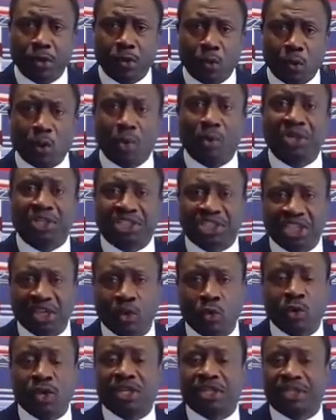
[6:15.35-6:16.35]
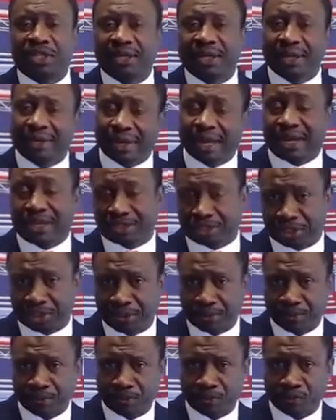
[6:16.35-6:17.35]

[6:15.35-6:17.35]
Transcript: we will see who is in the list.